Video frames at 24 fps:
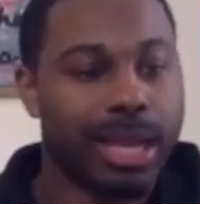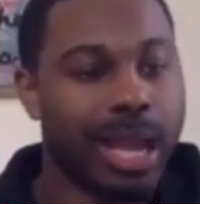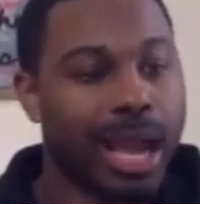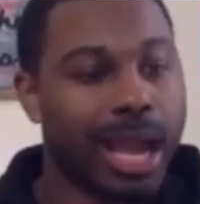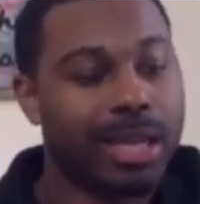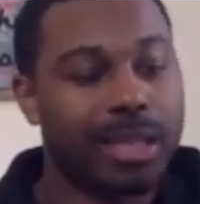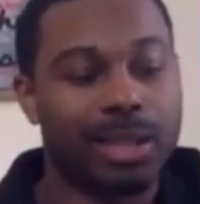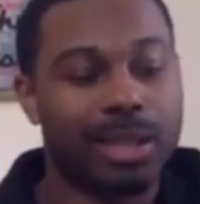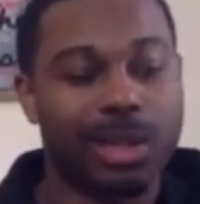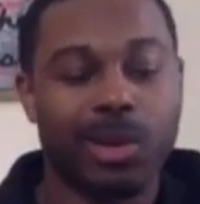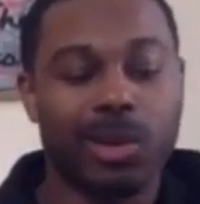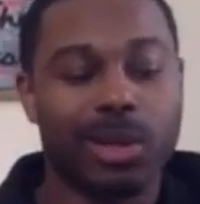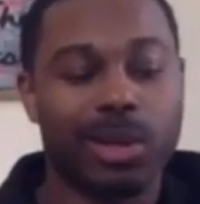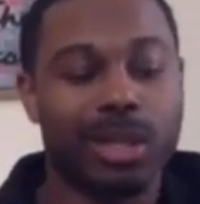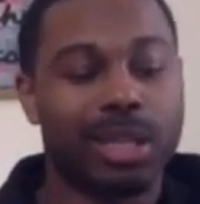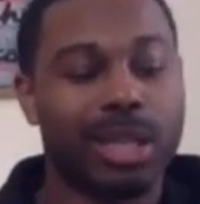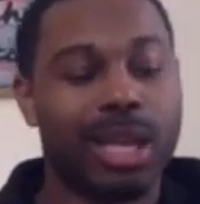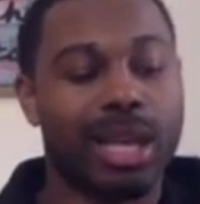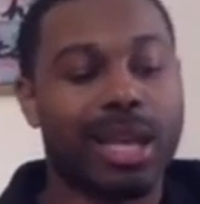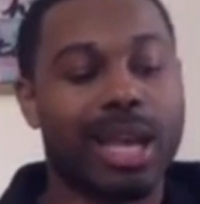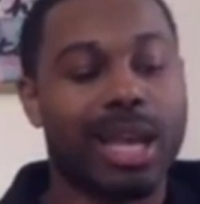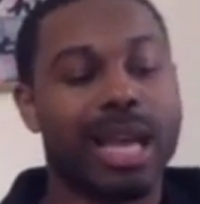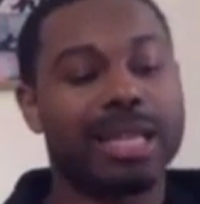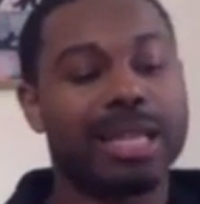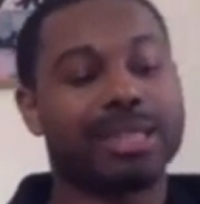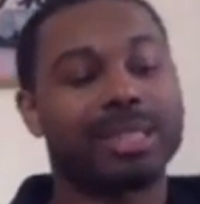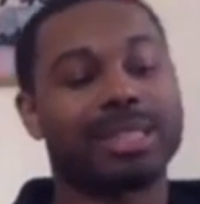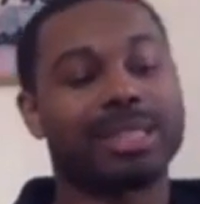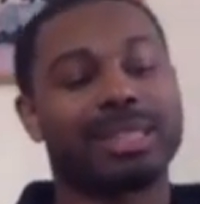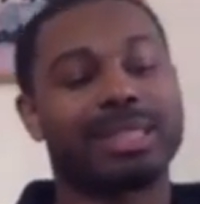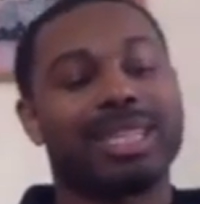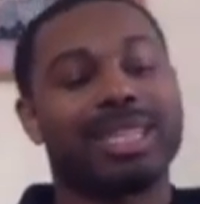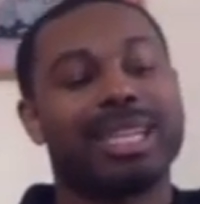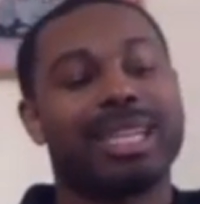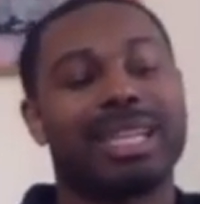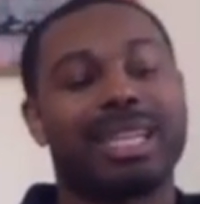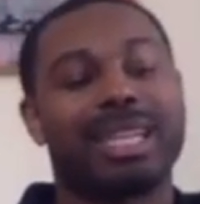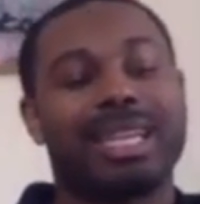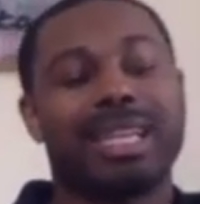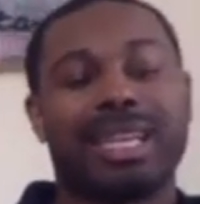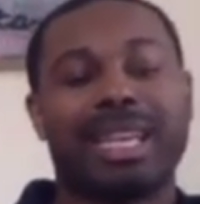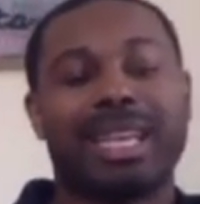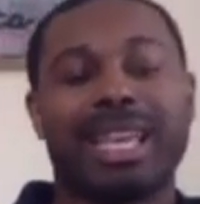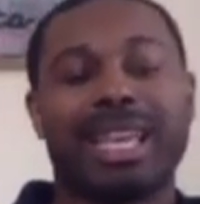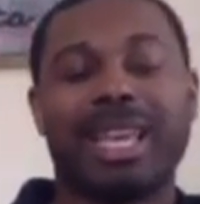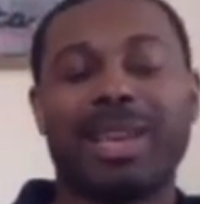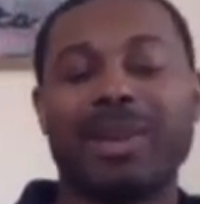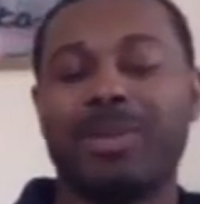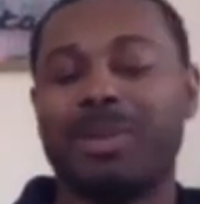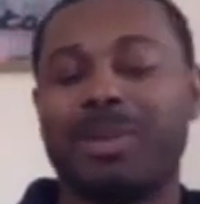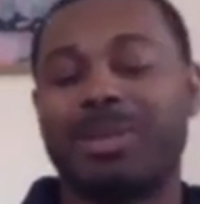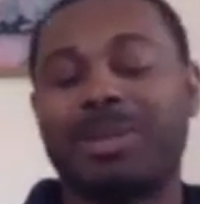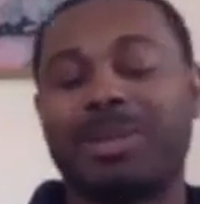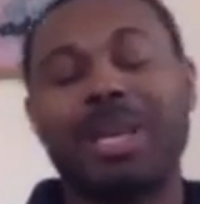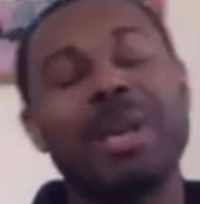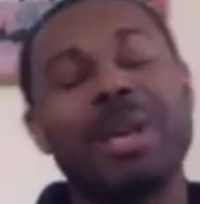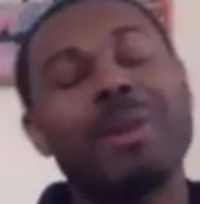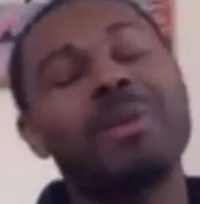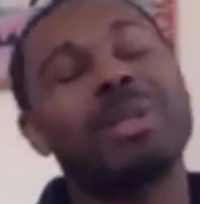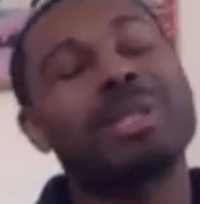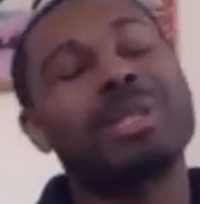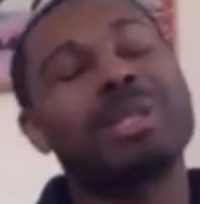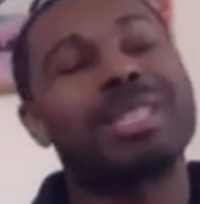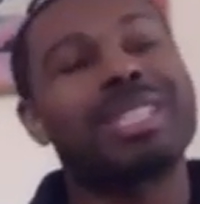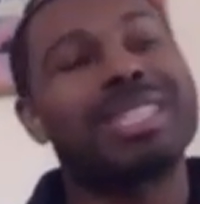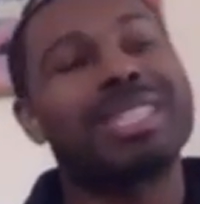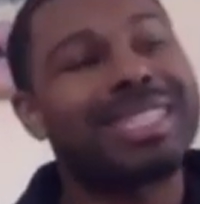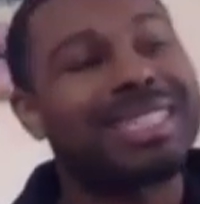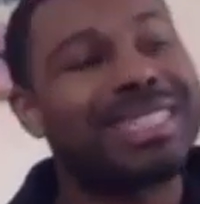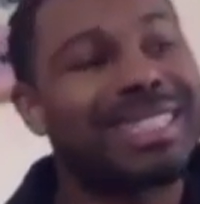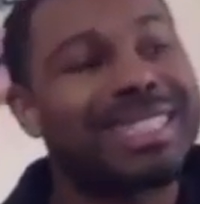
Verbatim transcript: gotta throw Klay. I just it was it was